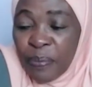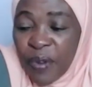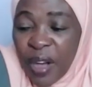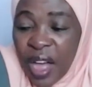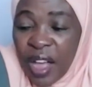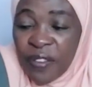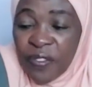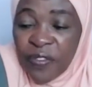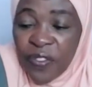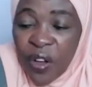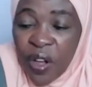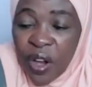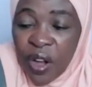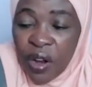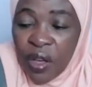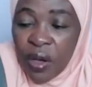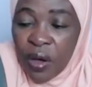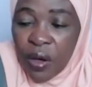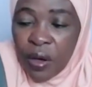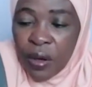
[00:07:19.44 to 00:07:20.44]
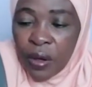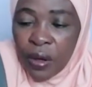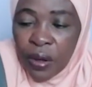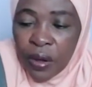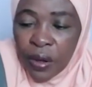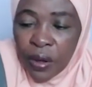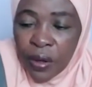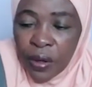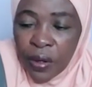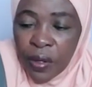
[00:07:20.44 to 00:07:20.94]
I follow
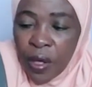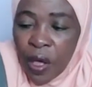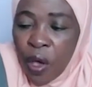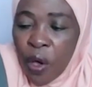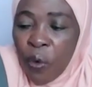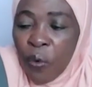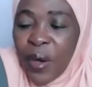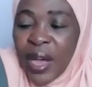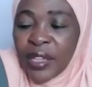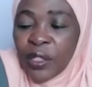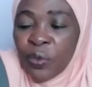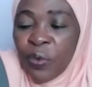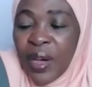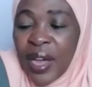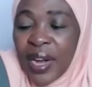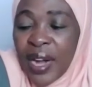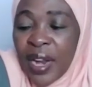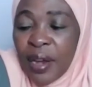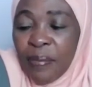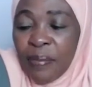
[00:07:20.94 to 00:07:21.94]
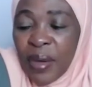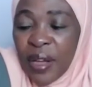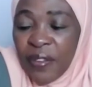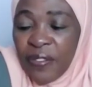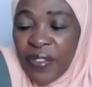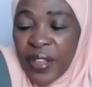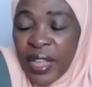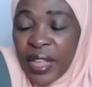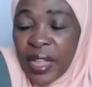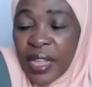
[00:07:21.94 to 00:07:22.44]
what Warren
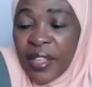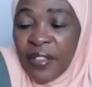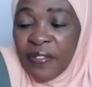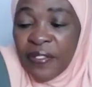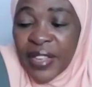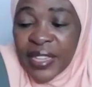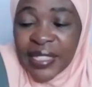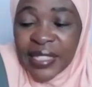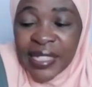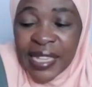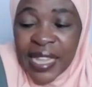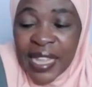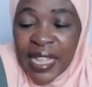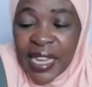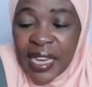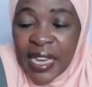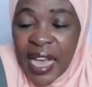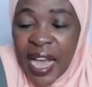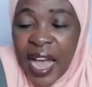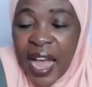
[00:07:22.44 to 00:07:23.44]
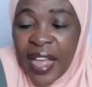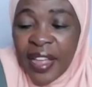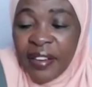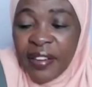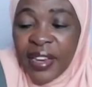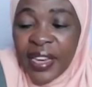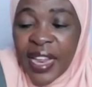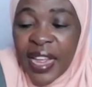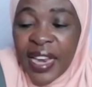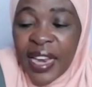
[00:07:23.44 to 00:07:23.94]
Buffett invests in. I
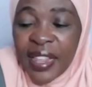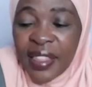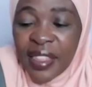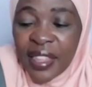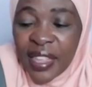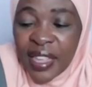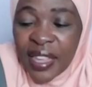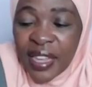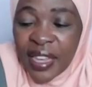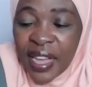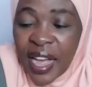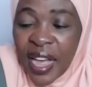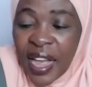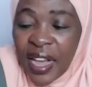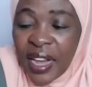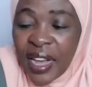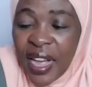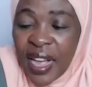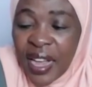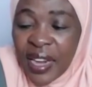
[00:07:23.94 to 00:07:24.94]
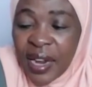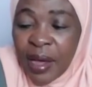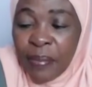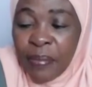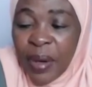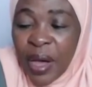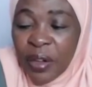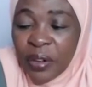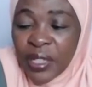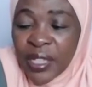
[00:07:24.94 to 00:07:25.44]
read everything I can
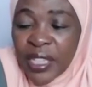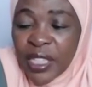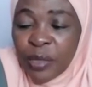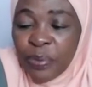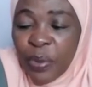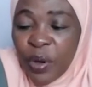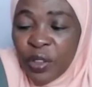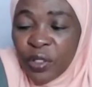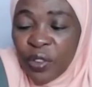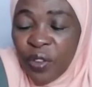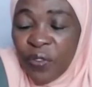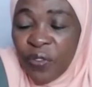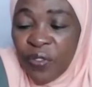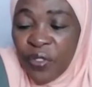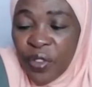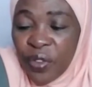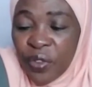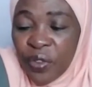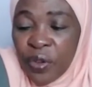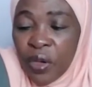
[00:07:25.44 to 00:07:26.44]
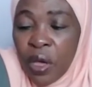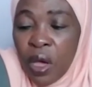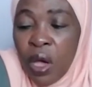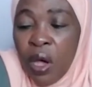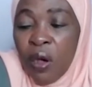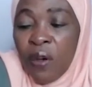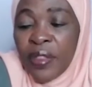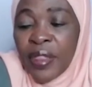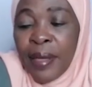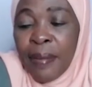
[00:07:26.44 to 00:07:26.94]
about his point of view
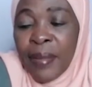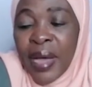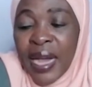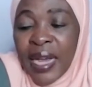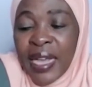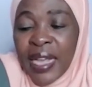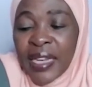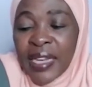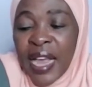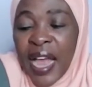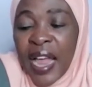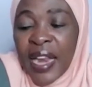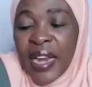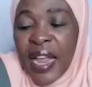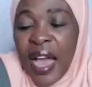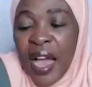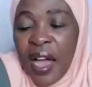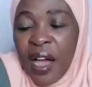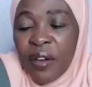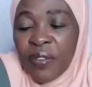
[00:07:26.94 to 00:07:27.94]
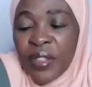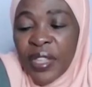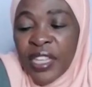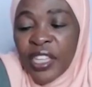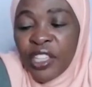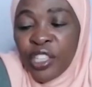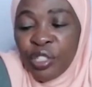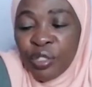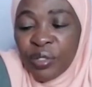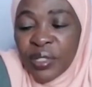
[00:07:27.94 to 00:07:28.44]
on the market and how
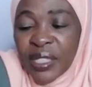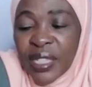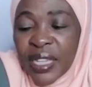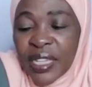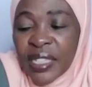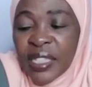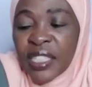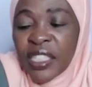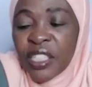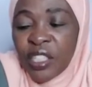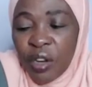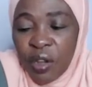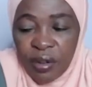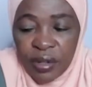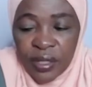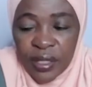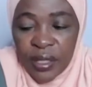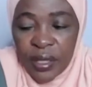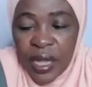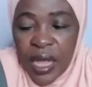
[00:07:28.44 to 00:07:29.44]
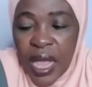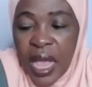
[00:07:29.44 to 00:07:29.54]
he chooses stocks.